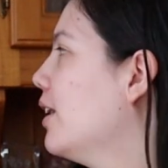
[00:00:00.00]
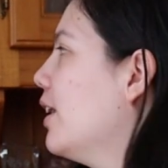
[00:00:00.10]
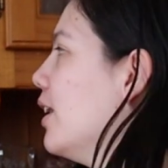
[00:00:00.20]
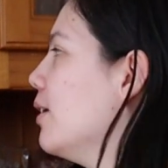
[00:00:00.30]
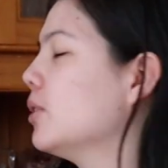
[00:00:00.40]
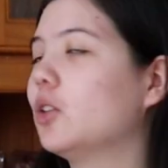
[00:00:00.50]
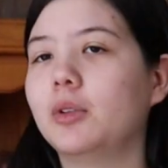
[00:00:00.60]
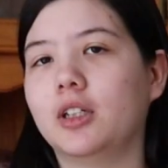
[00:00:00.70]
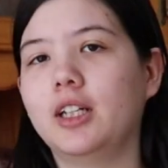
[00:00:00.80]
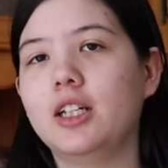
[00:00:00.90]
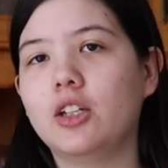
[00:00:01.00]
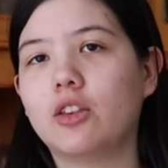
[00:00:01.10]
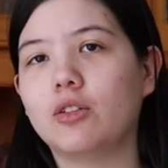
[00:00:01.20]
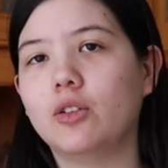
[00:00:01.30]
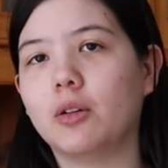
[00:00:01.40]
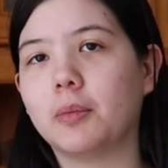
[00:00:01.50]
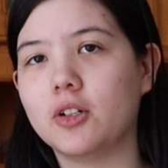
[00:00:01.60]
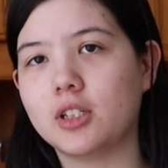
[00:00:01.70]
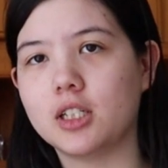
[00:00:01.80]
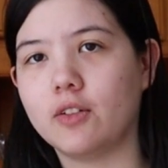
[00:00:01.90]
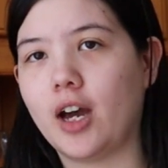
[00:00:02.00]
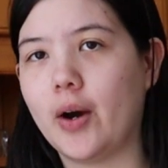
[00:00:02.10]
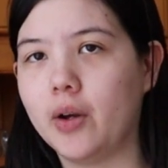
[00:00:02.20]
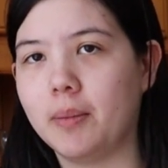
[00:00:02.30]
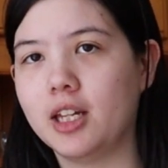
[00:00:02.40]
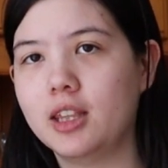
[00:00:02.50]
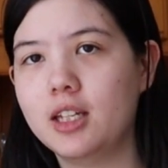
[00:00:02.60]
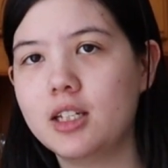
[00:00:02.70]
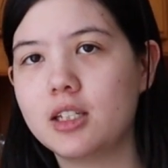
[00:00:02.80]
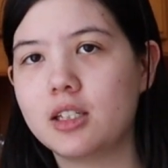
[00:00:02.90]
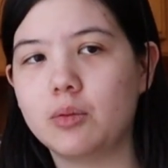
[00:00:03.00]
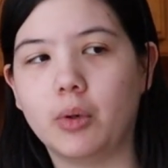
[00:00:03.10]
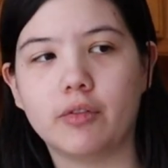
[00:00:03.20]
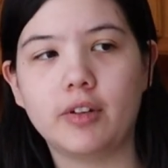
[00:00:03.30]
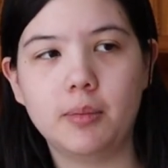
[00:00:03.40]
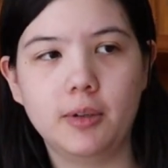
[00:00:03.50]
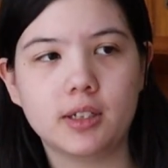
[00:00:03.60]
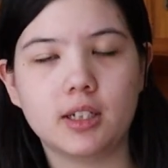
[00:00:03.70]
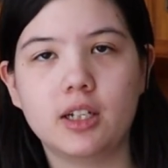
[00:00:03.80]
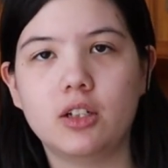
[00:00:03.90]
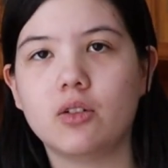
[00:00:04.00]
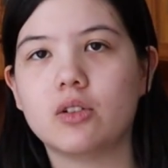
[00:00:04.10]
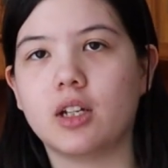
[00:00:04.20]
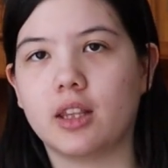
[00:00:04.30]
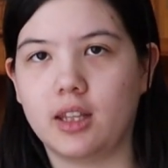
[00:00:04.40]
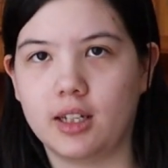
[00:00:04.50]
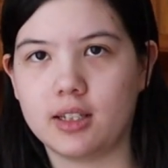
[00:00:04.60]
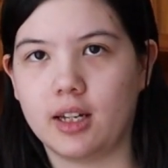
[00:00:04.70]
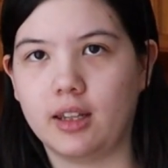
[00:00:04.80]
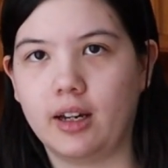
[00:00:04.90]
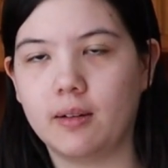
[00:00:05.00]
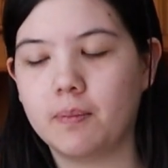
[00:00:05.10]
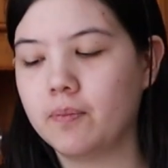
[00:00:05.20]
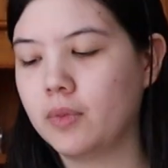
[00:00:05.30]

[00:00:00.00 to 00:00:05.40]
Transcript: So I'm going to take you through the process of how I made this, what fabrics I used, and things like that.